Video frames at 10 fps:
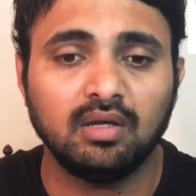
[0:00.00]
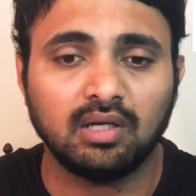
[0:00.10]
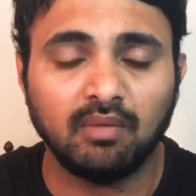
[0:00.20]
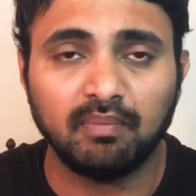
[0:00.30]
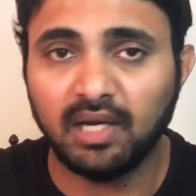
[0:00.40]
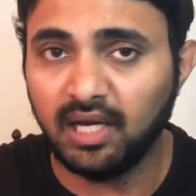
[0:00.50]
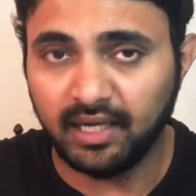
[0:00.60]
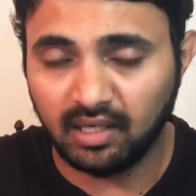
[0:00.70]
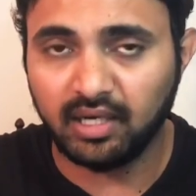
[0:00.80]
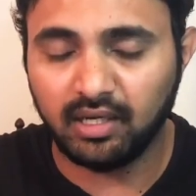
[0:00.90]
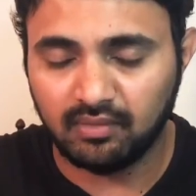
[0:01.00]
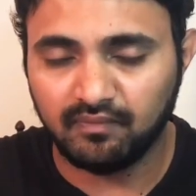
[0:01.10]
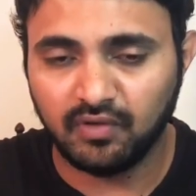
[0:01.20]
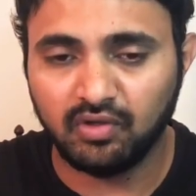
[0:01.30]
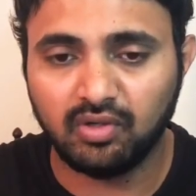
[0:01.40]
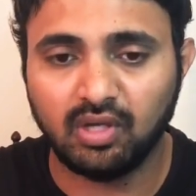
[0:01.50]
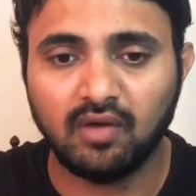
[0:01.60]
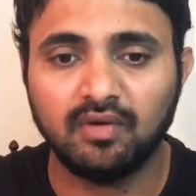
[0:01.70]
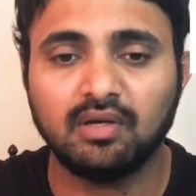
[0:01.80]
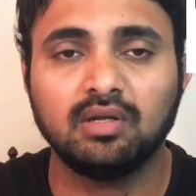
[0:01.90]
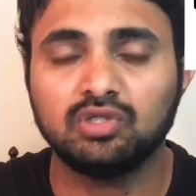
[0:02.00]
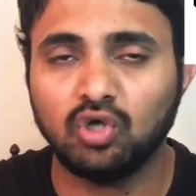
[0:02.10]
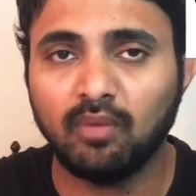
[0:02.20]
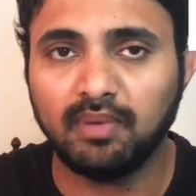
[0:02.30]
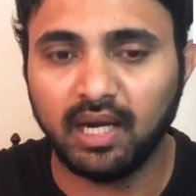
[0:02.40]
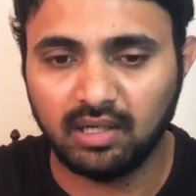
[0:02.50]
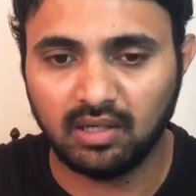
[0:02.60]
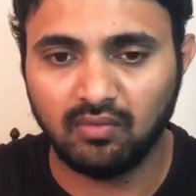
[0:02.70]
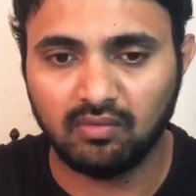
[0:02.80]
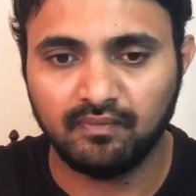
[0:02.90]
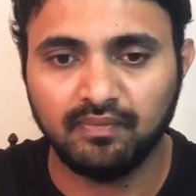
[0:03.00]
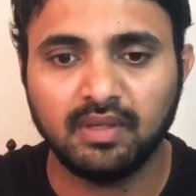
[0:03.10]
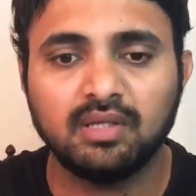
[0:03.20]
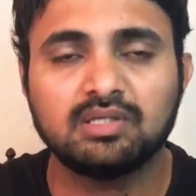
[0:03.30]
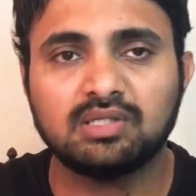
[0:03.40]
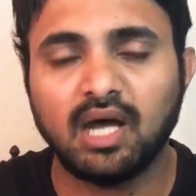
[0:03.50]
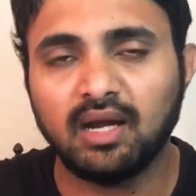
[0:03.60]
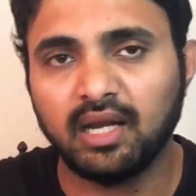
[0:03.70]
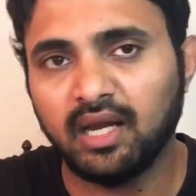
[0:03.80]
Company letterhead, you need to have it. Job title, start and